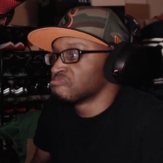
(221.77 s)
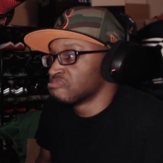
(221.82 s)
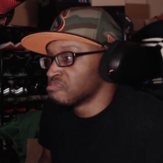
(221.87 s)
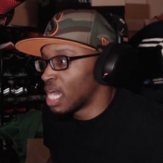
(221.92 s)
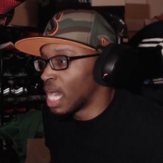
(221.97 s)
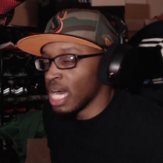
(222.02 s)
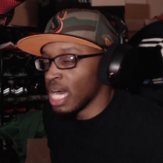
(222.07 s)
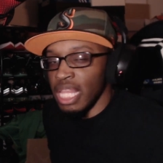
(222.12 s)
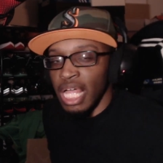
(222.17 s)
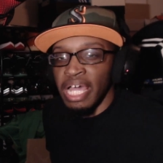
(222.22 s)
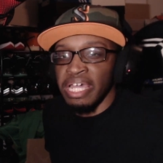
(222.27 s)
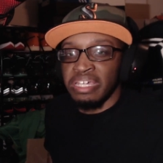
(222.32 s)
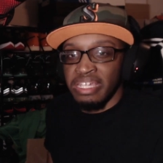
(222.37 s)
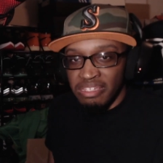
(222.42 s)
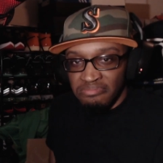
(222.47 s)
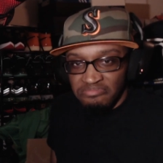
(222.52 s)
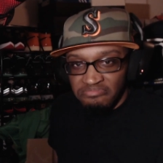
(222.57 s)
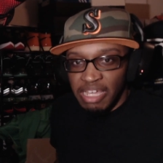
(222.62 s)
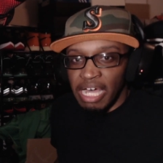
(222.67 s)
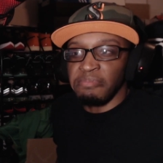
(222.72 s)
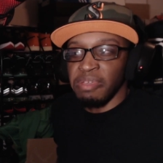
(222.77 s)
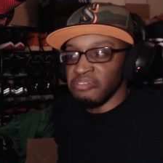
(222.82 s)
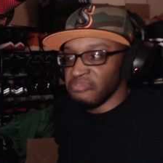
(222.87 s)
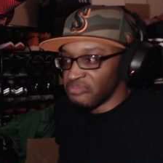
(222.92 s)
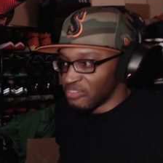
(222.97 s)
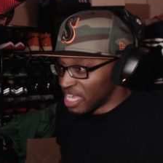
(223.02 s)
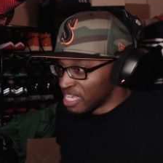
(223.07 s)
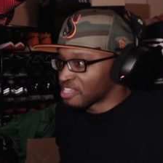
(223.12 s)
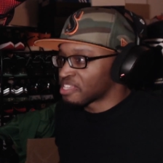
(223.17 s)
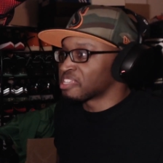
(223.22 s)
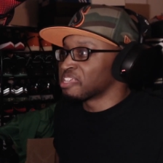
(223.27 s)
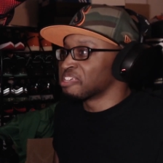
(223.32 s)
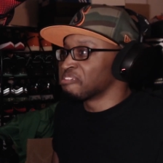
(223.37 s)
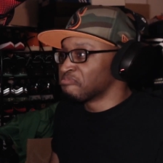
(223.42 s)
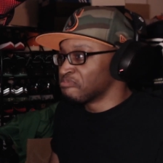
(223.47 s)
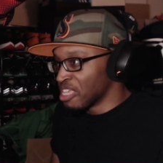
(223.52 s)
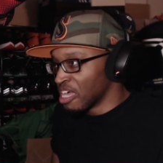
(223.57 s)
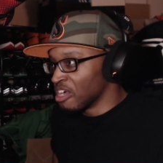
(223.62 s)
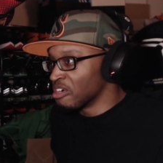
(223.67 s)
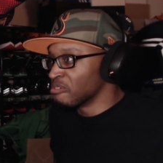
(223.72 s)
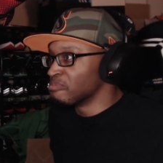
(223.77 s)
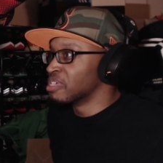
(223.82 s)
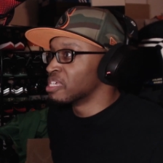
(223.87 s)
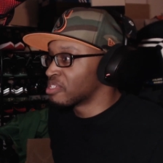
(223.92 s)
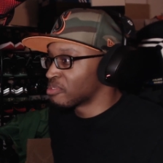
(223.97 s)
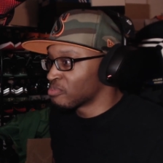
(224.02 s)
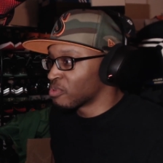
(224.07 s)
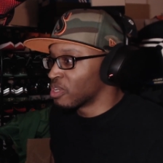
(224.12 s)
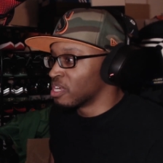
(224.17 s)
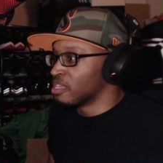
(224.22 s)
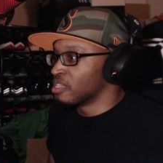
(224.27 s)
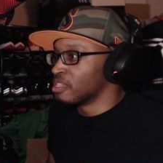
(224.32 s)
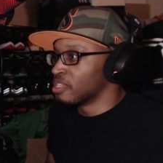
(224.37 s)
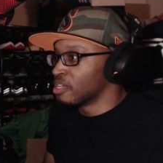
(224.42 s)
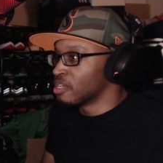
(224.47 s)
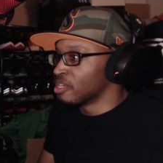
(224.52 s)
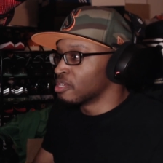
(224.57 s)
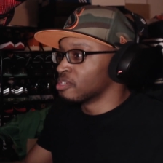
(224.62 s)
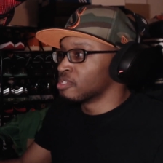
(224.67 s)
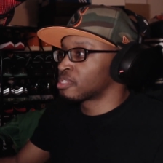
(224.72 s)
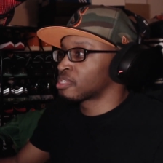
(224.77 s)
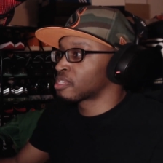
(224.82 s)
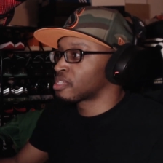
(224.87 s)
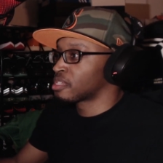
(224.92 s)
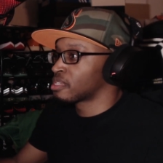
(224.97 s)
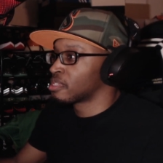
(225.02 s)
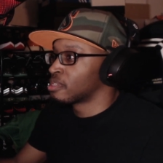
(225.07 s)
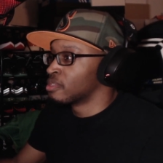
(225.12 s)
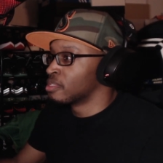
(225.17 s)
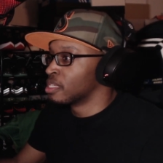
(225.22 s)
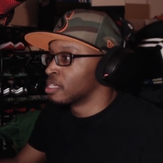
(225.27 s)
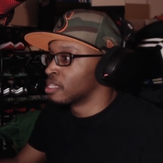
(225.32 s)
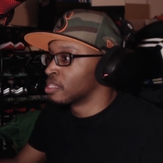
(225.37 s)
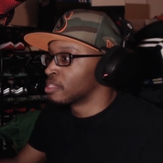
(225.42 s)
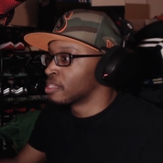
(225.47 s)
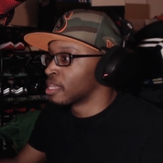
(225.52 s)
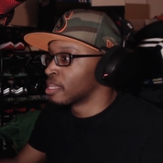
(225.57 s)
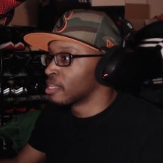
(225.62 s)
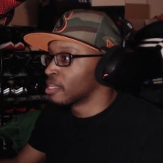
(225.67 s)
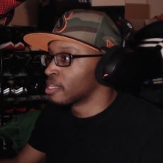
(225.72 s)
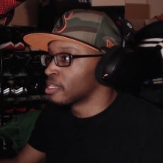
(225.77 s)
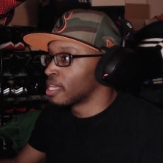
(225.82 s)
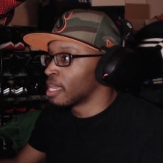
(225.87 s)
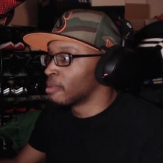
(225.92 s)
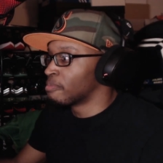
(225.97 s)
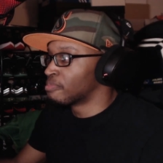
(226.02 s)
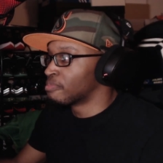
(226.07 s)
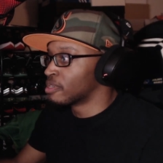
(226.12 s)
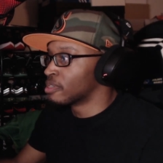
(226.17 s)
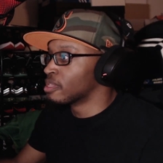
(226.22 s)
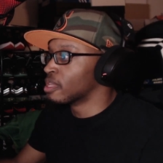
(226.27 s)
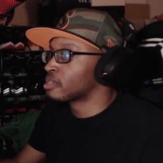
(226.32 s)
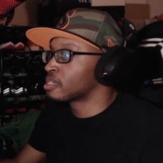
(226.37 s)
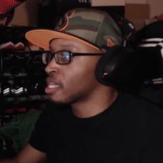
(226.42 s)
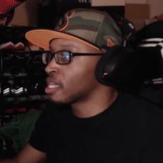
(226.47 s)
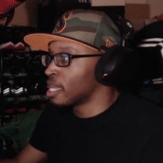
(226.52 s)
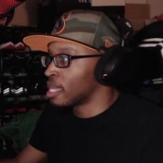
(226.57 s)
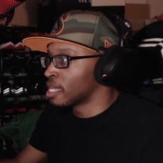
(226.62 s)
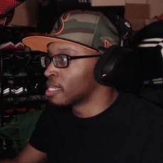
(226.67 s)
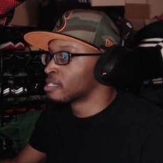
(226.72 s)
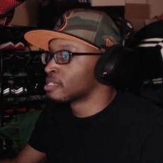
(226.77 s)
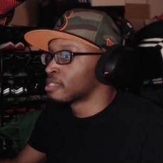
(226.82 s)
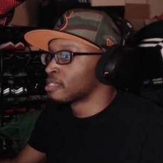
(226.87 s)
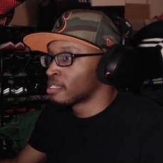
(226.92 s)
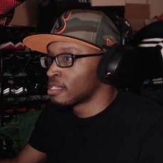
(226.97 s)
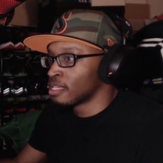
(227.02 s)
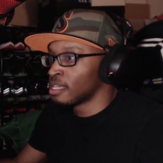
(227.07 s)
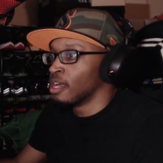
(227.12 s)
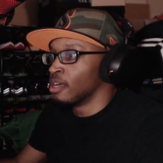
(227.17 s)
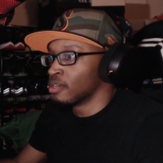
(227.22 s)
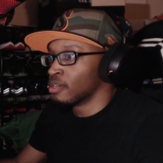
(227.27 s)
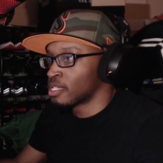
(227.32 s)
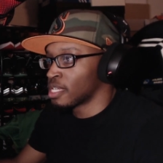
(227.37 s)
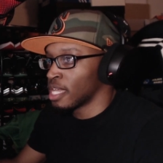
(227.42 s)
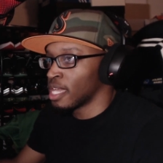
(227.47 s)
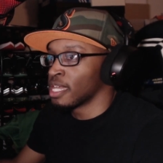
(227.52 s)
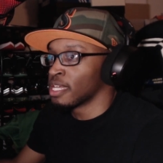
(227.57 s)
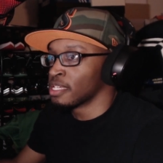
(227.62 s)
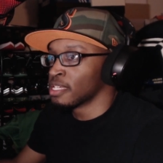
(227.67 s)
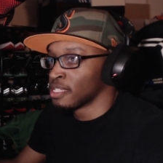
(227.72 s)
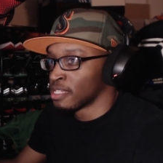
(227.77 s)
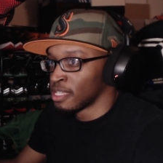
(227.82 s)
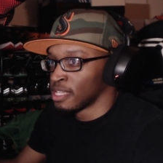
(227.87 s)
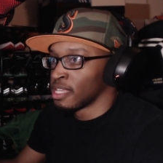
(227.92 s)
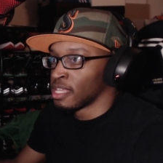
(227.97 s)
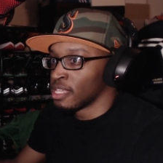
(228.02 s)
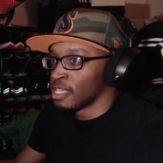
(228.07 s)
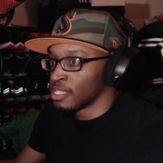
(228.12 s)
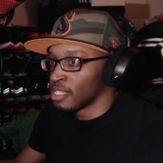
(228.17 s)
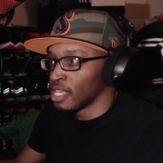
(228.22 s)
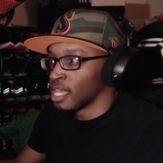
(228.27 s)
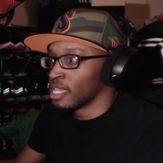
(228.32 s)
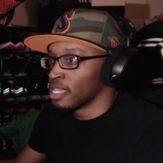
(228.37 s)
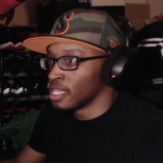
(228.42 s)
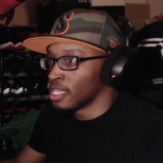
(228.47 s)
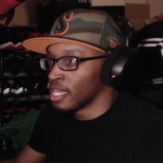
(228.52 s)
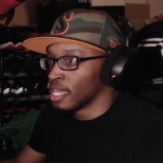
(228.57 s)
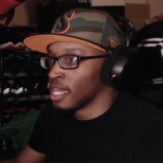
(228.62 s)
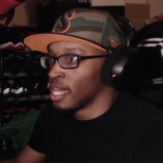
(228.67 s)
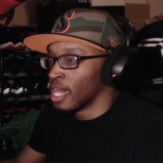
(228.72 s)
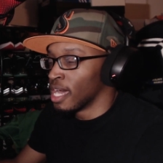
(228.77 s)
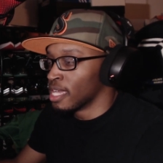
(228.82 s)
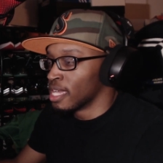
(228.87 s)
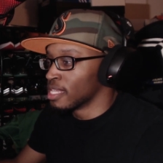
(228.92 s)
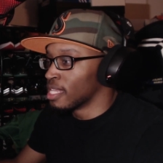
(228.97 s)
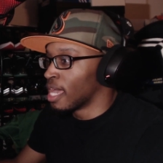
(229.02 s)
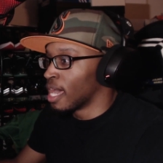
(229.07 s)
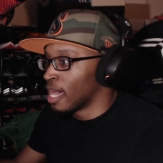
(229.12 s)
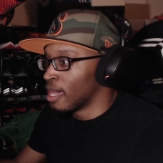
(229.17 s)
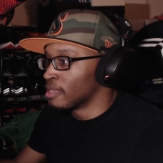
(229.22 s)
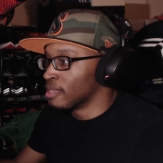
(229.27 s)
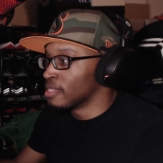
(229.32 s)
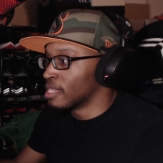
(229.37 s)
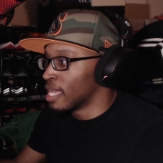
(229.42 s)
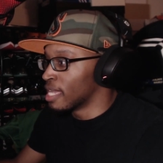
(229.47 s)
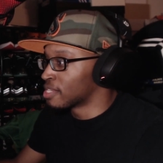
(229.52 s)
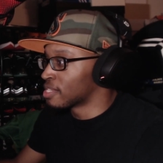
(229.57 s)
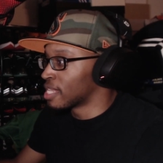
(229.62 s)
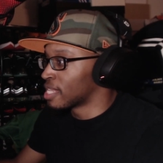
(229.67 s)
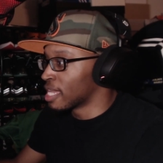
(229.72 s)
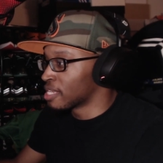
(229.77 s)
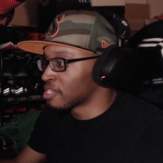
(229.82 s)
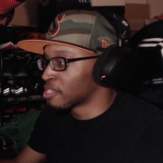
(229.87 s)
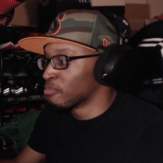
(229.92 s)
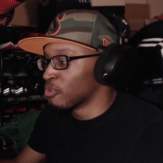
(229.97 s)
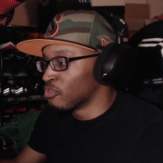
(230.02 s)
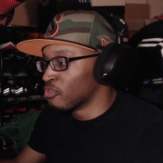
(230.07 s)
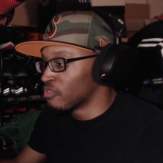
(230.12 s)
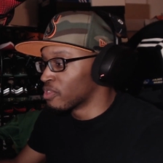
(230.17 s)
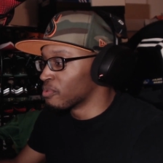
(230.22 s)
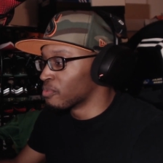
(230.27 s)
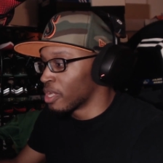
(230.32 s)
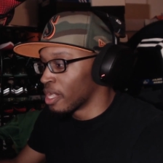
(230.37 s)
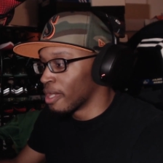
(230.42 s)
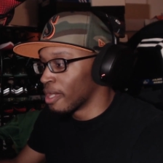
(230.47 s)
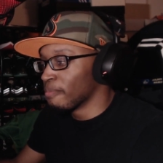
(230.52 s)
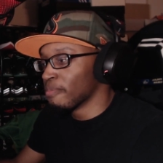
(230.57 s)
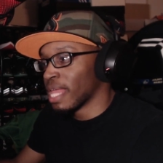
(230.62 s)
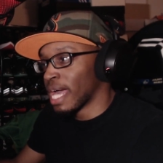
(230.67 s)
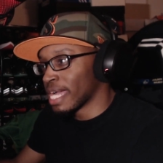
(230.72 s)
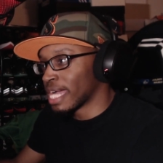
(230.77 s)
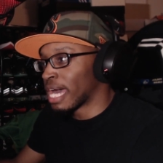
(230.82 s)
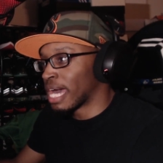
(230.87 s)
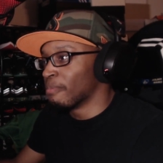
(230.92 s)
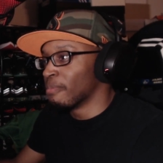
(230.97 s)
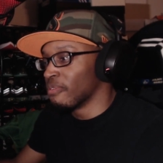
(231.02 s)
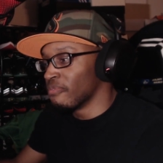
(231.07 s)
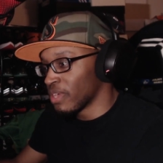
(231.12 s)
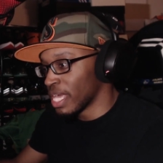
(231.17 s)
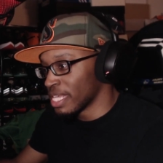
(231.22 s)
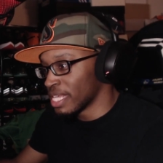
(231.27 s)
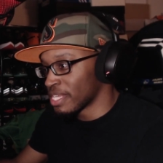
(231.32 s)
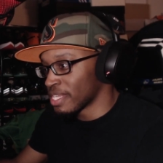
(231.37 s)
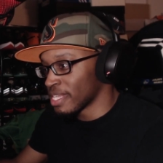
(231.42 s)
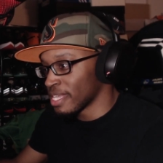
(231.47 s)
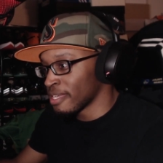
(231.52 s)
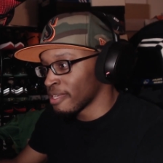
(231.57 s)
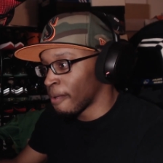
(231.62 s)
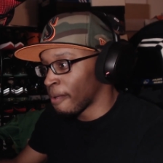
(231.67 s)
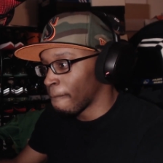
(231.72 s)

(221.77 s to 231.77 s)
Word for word: I like it. I'm invested. Nope, it's one of those. Only in theater April. Okay. Okay. It's like, yeah, that's a movie where I'm like, I'm invested.